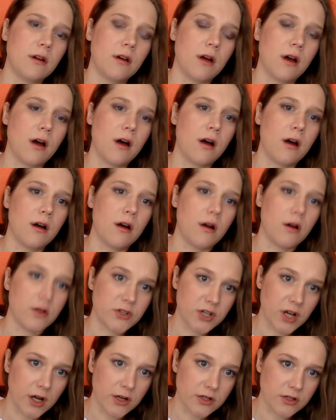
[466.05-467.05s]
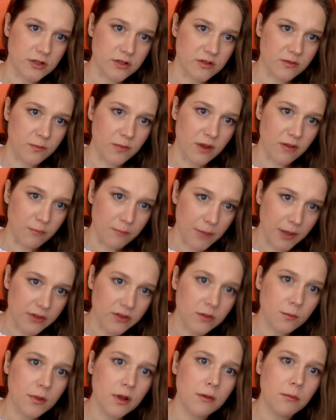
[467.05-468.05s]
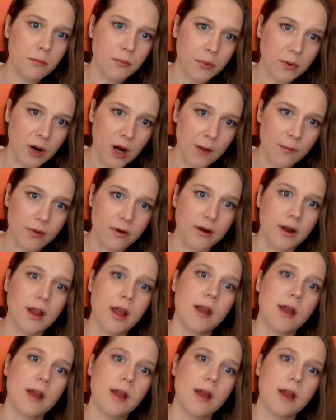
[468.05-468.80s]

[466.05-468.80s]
on charges of embezzlement, bribery,